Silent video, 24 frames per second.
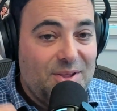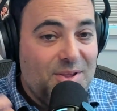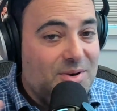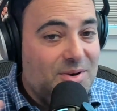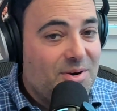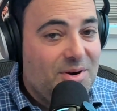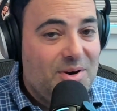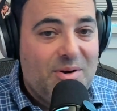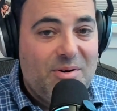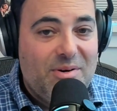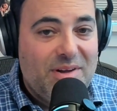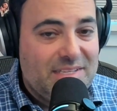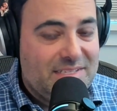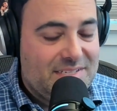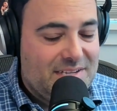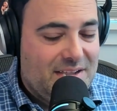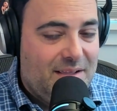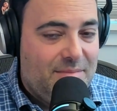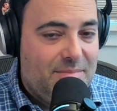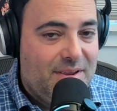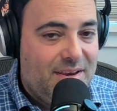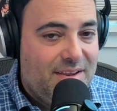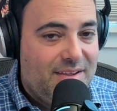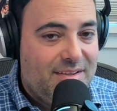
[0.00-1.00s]
You don't know what
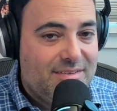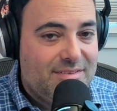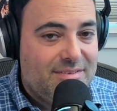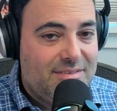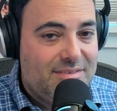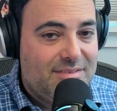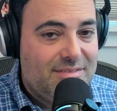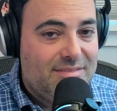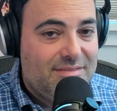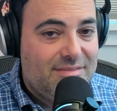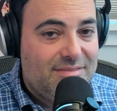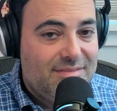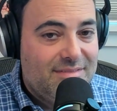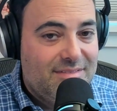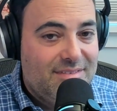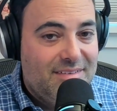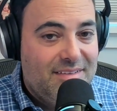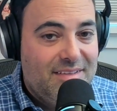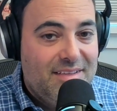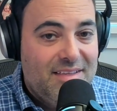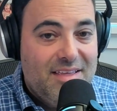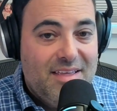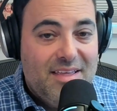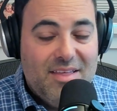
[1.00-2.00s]
time it is.
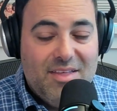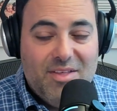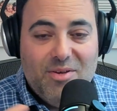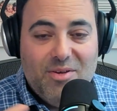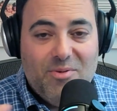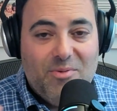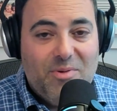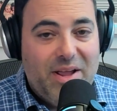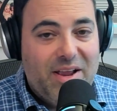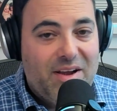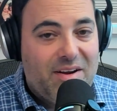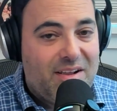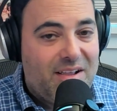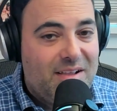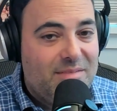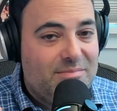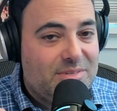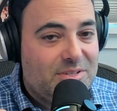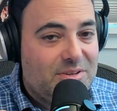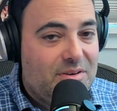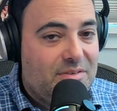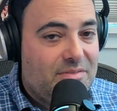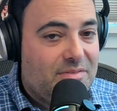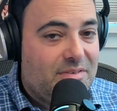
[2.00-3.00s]
A waiter
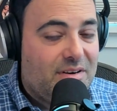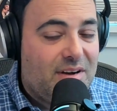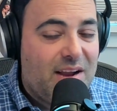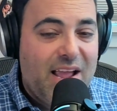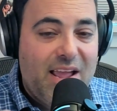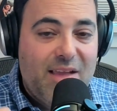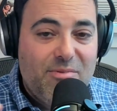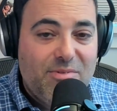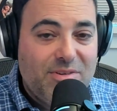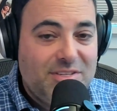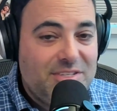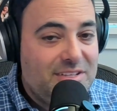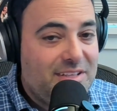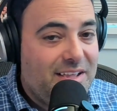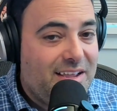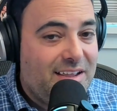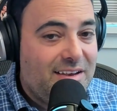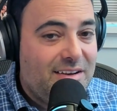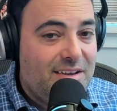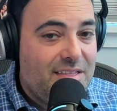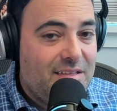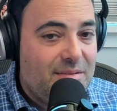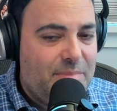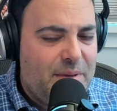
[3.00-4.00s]
comes over. Hey, would you
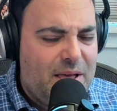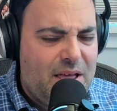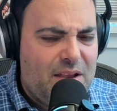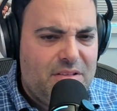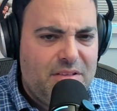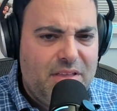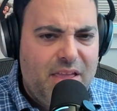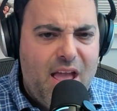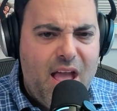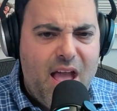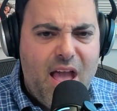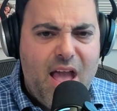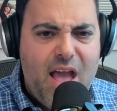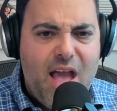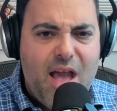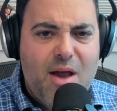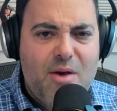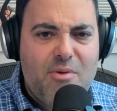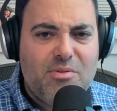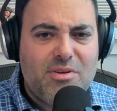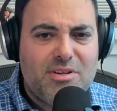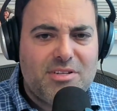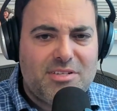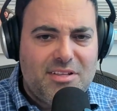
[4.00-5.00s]
like another bottle?
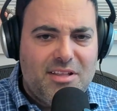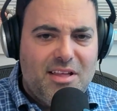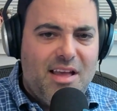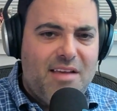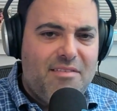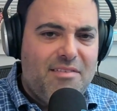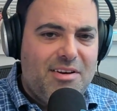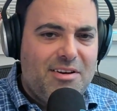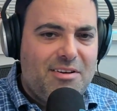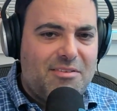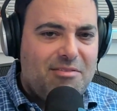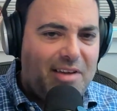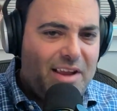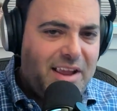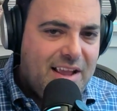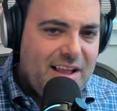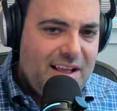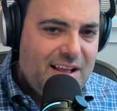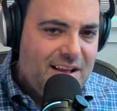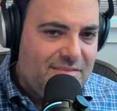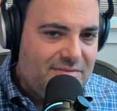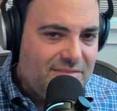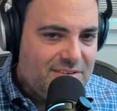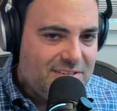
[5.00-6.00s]
Yeah, we're still having a
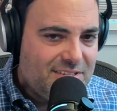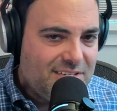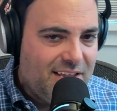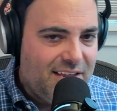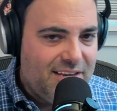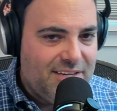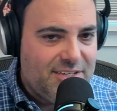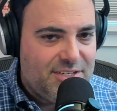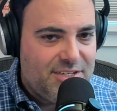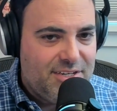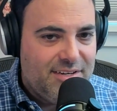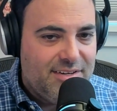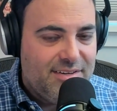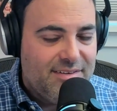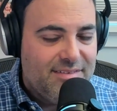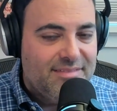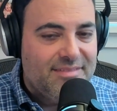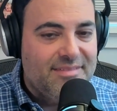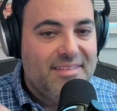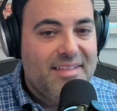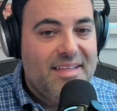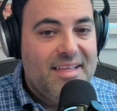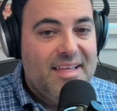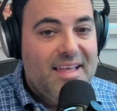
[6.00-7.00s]
great
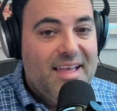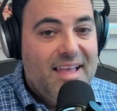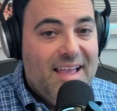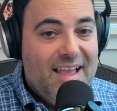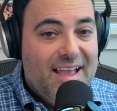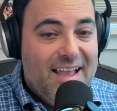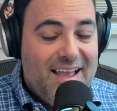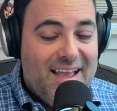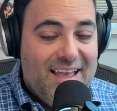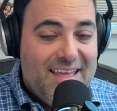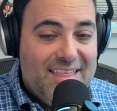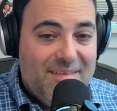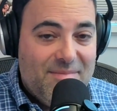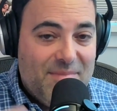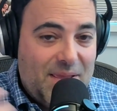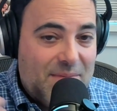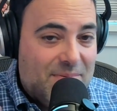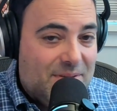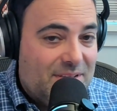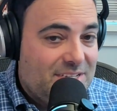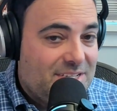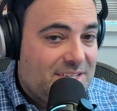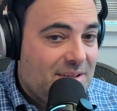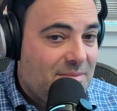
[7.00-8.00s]
conversation. And then
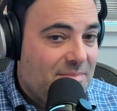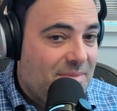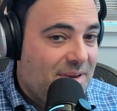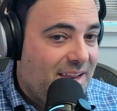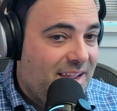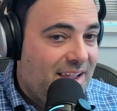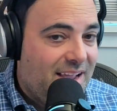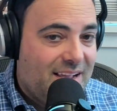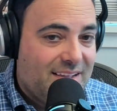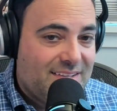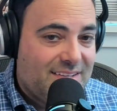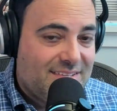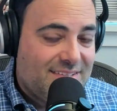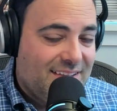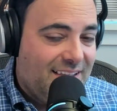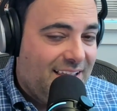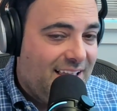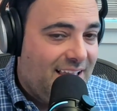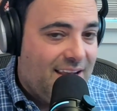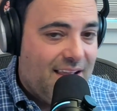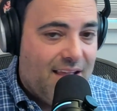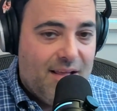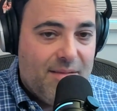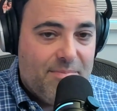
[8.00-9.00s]
maybe somebody has to
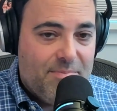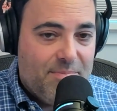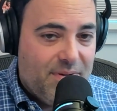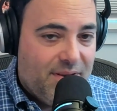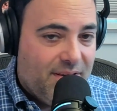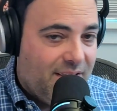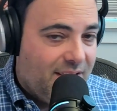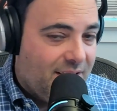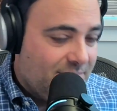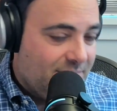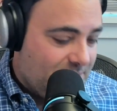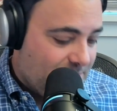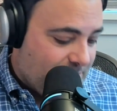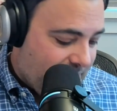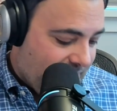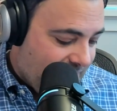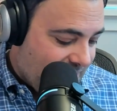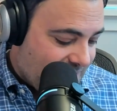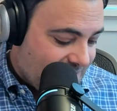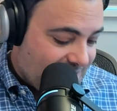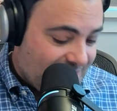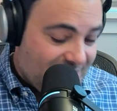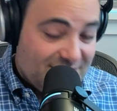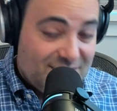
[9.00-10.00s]
get up and comes
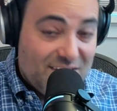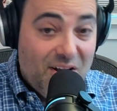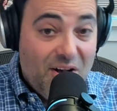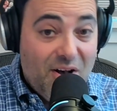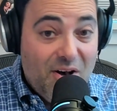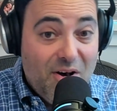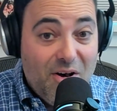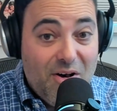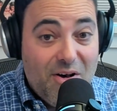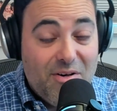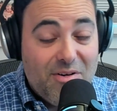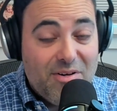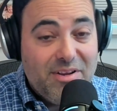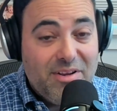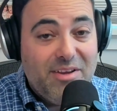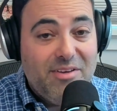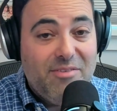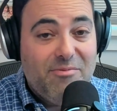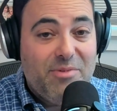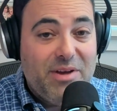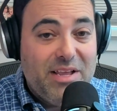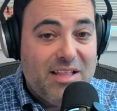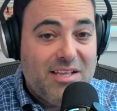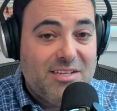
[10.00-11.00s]
back and says, oh,
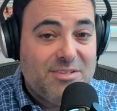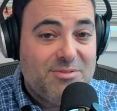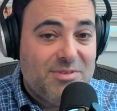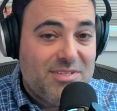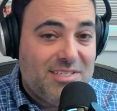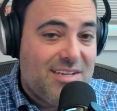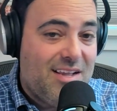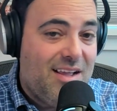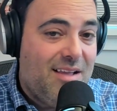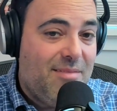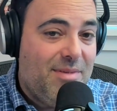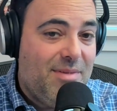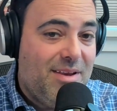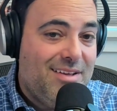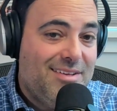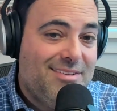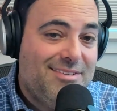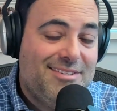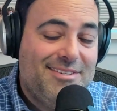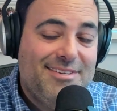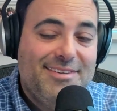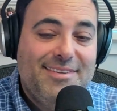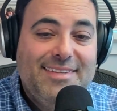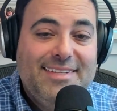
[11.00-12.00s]
you realize what time it
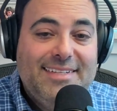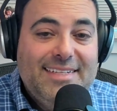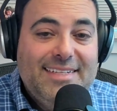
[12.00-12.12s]
is?